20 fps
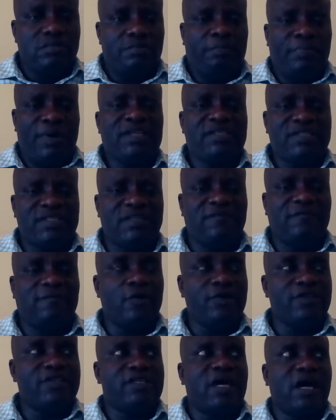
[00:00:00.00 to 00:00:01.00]
passive
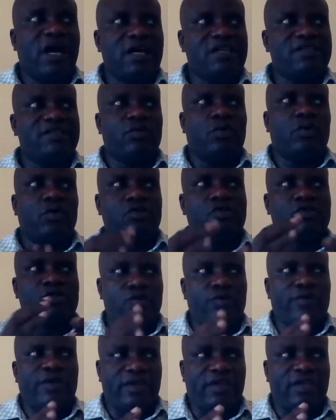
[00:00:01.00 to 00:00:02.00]
voice has
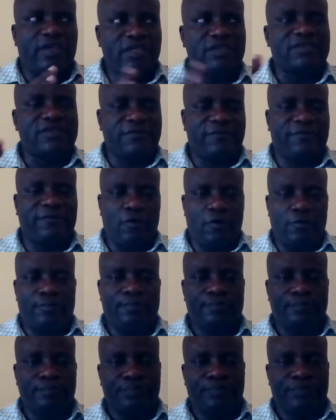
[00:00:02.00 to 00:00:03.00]
also its
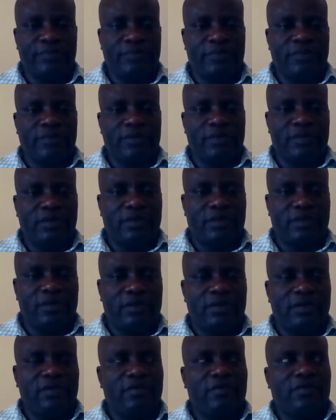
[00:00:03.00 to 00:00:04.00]
form.
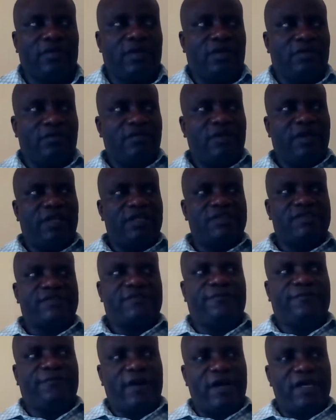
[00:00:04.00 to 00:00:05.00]
There
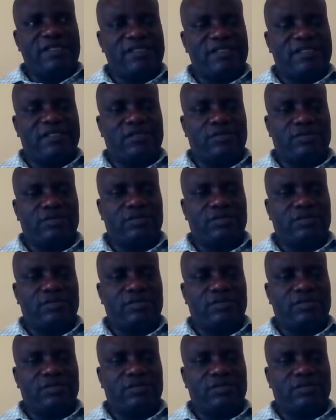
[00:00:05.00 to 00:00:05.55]
is first,